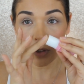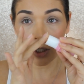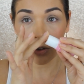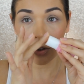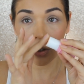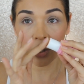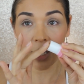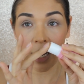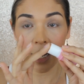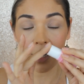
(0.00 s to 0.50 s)

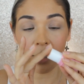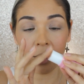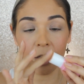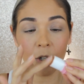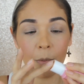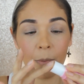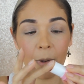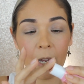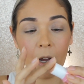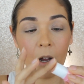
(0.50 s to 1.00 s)
So I'll take a
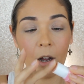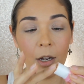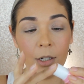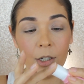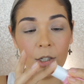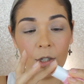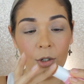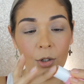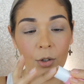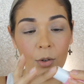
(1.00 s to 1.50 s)
little bit
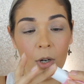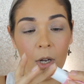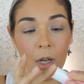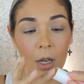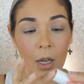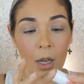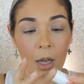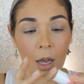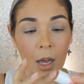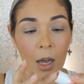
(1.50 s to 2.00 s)
onto
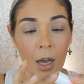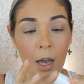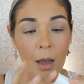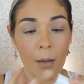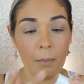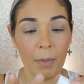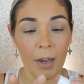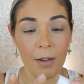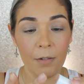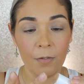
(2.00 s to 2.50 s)

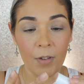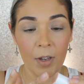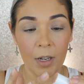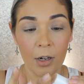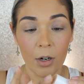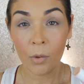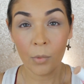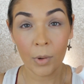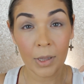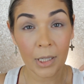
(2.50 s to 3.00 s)
uh, my
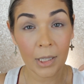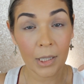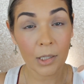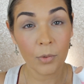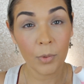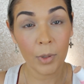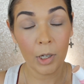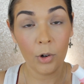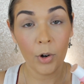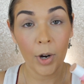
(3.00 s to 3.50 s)
finger. One thing
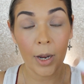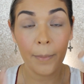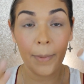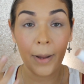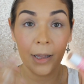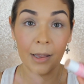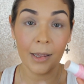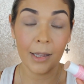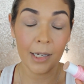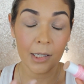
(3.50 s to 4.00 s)
that's really great
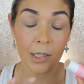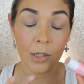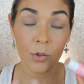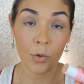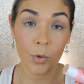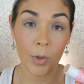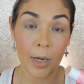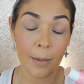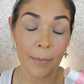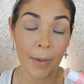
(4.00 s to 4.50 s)
about this
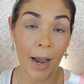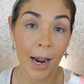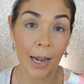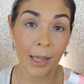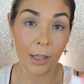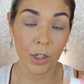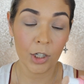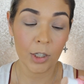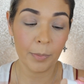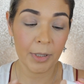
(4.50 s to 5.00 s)
cream
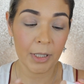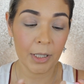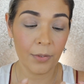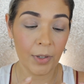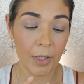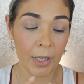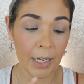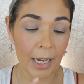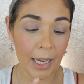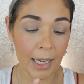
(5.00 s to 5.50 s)
highlighter
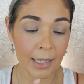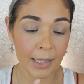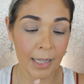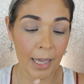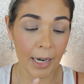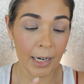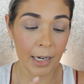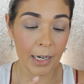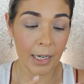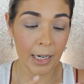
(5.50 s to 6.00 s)
specifically is
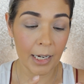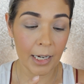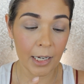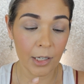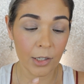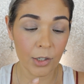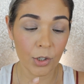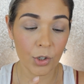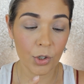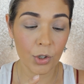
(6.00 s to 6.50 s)
that it
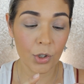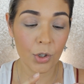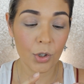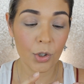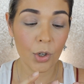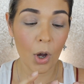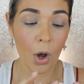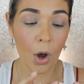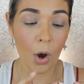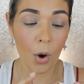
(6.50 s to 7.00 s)
is
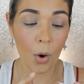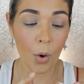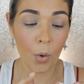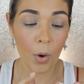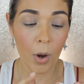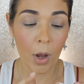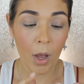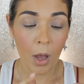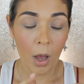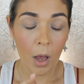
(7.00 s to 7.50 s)

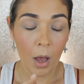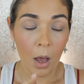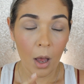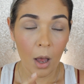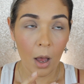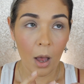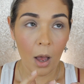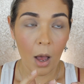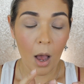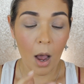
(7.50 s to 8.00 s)
so
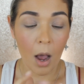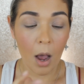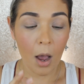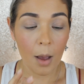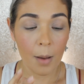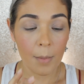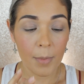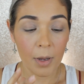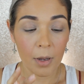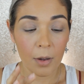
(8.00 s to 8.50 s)

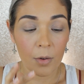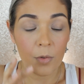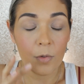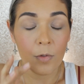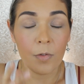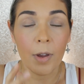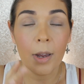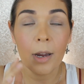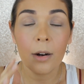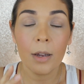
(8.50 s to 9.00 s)
um,
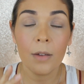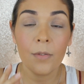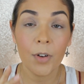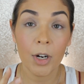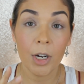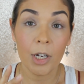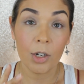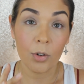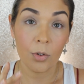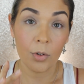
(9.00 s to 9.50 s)
very,
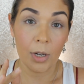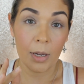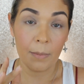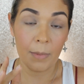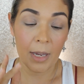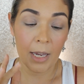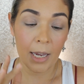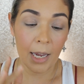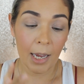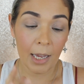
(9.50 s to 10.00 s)
very
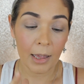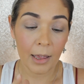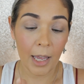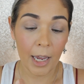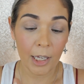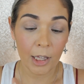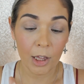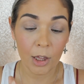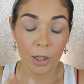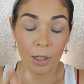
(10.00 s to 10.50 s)
creamy and
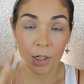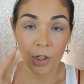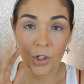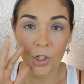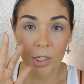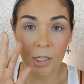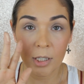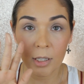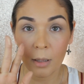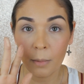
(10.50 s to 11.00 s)
like the,
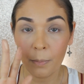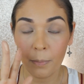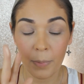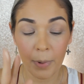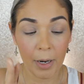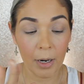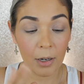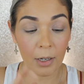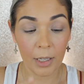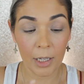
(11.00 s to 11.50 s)
just the
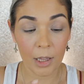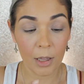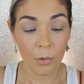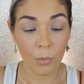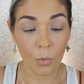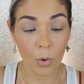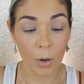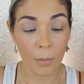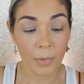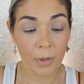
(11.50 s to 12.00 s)
barely the
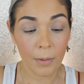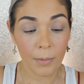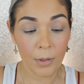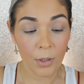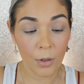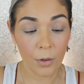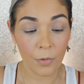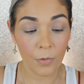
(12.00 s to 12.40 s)
warmth of your